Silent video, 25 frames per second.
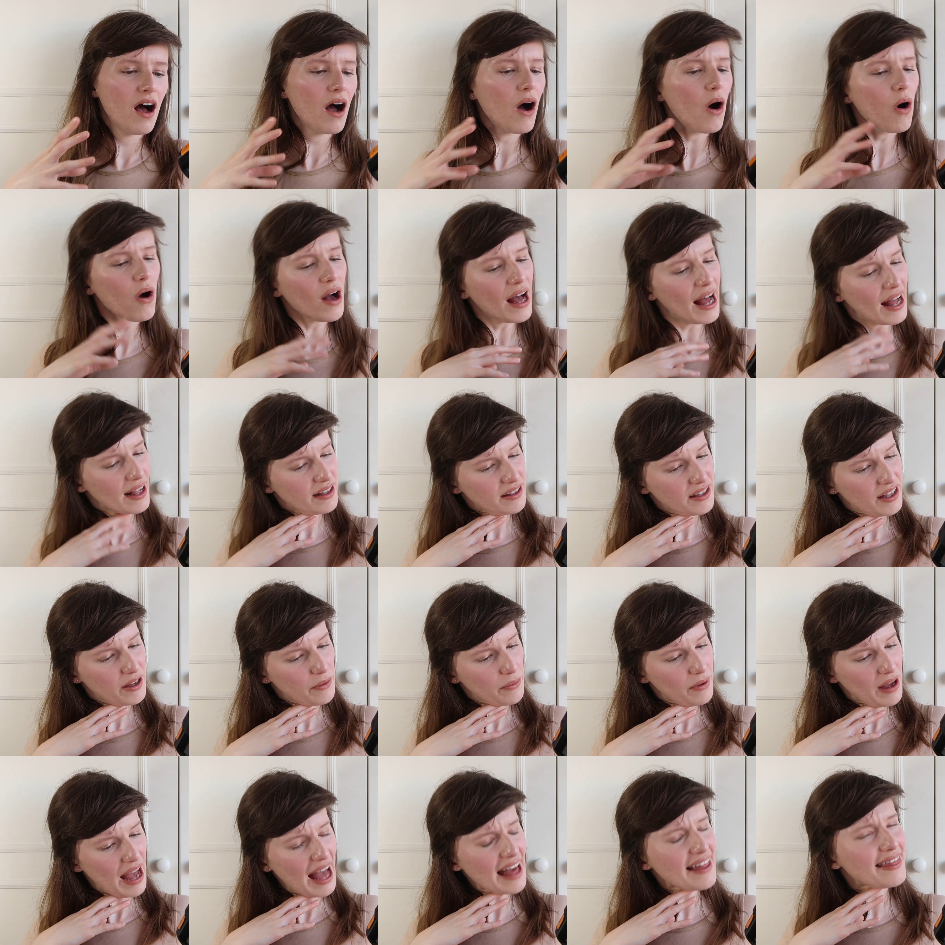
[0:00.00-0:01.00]
Or can
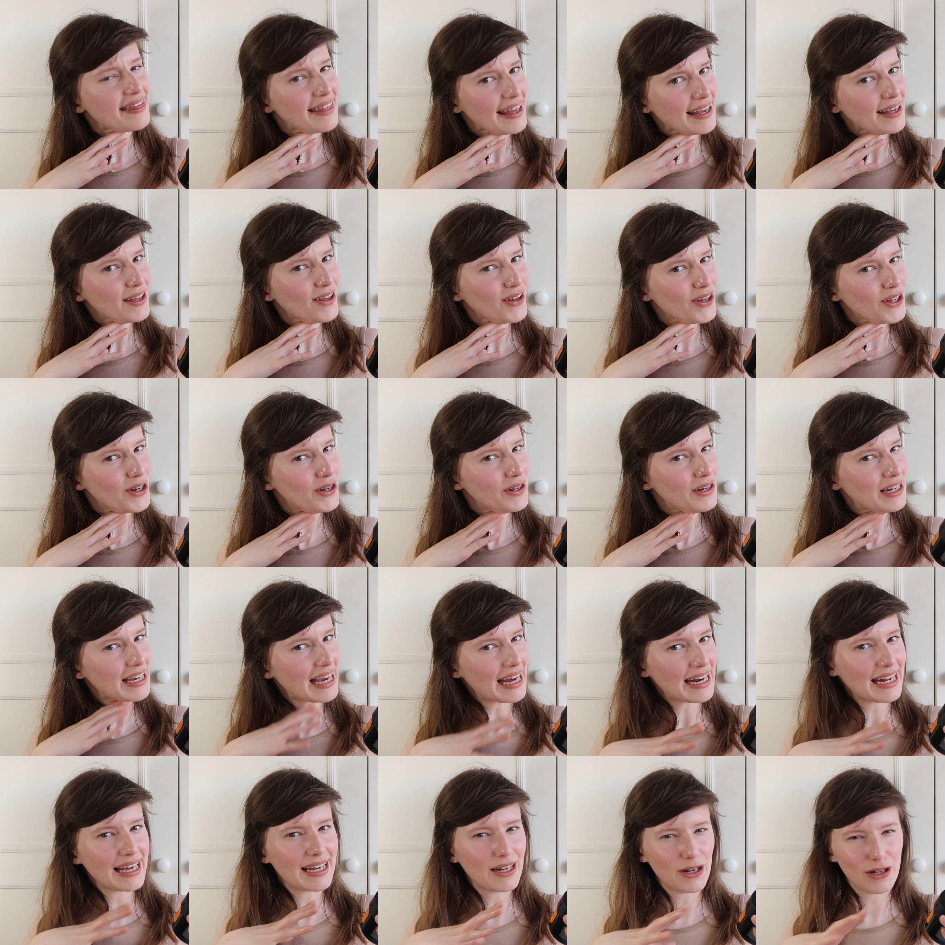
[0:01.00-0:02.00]
you? I think you can only
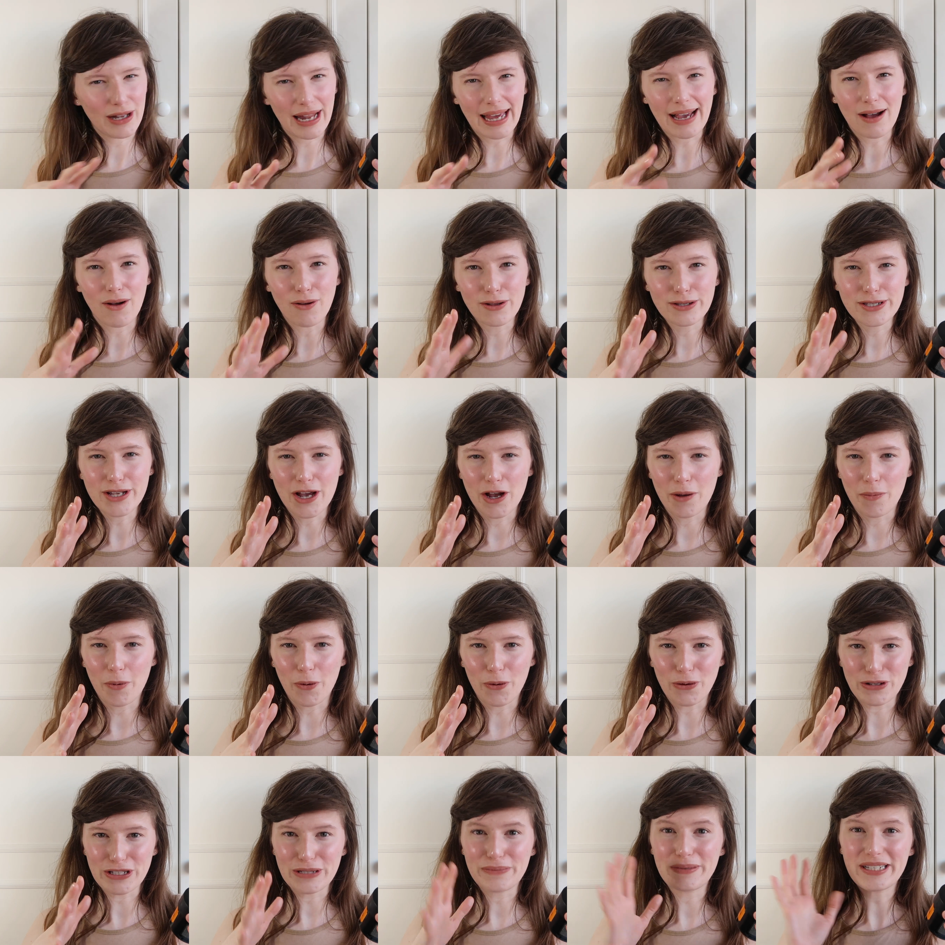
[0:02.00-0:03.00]
get it in like October,
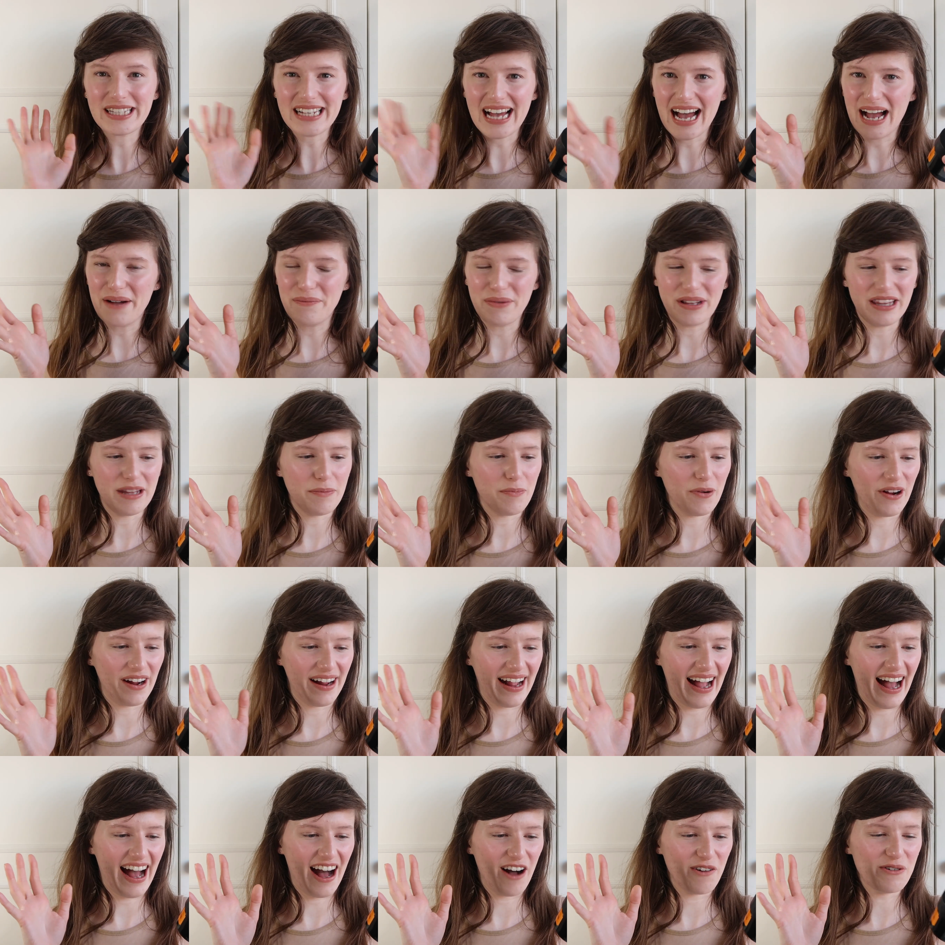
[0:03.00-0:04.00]
autumny time when they bring
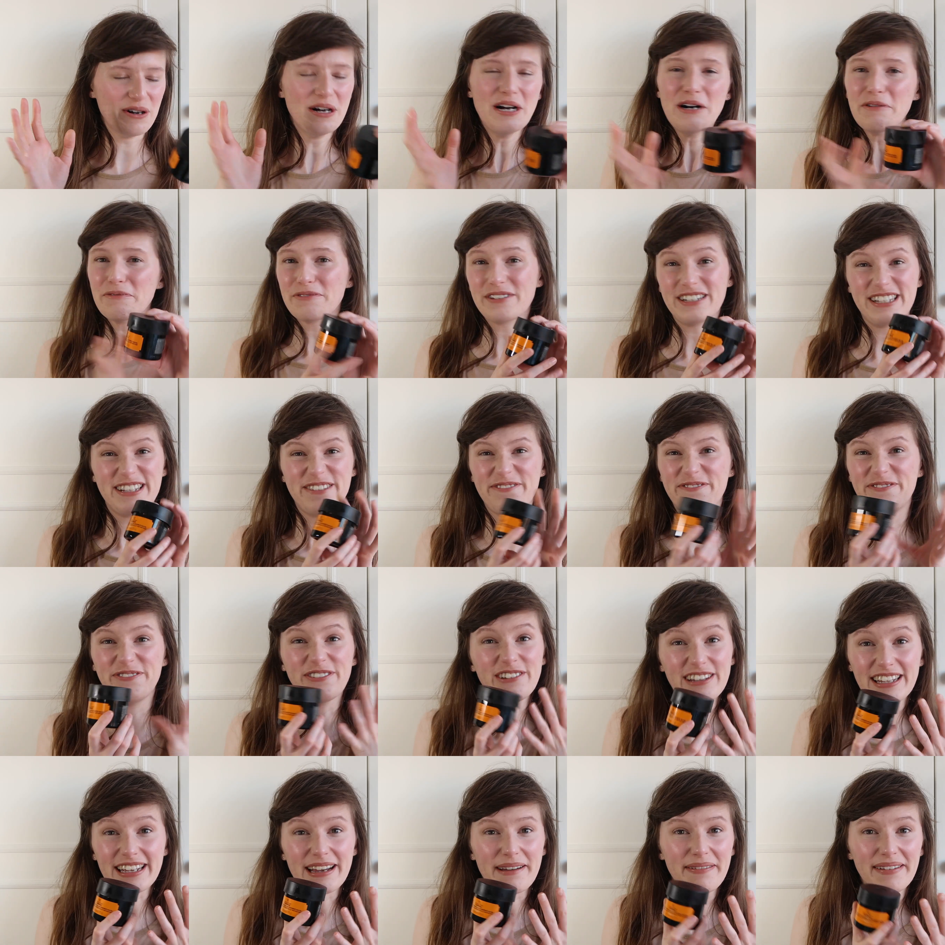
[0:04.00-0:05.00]
it out, but it's
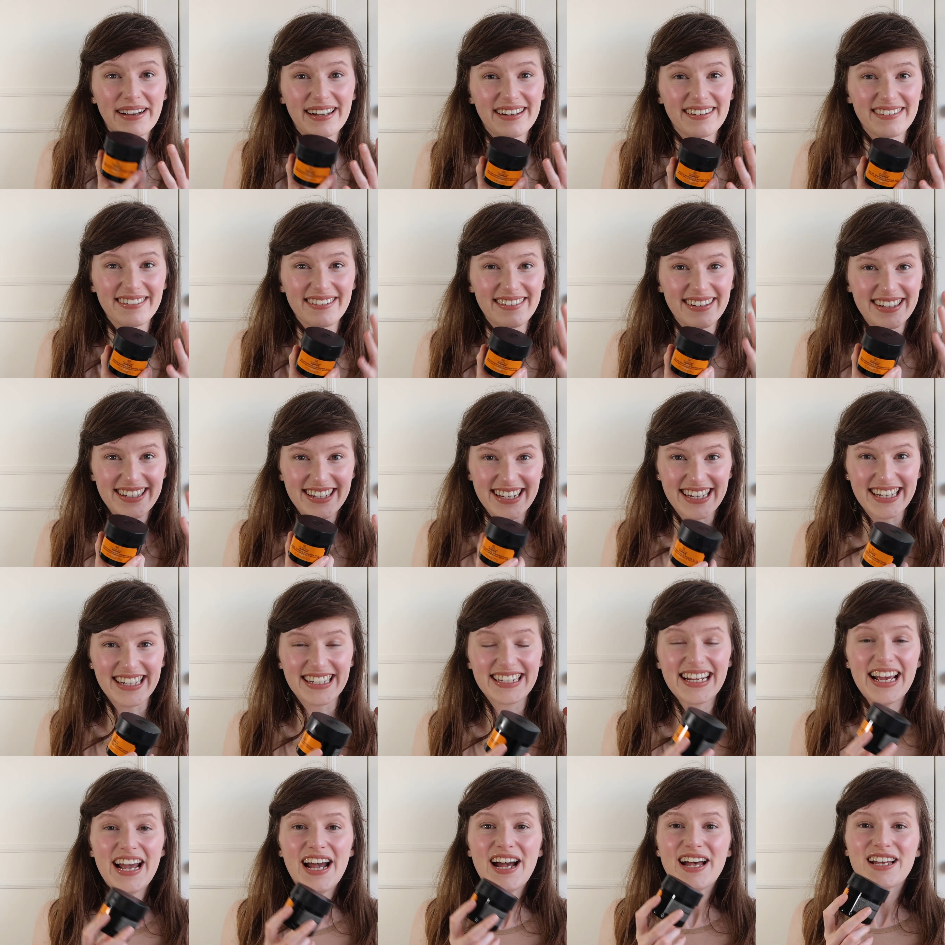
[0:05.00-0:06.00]
flipping gorgeous.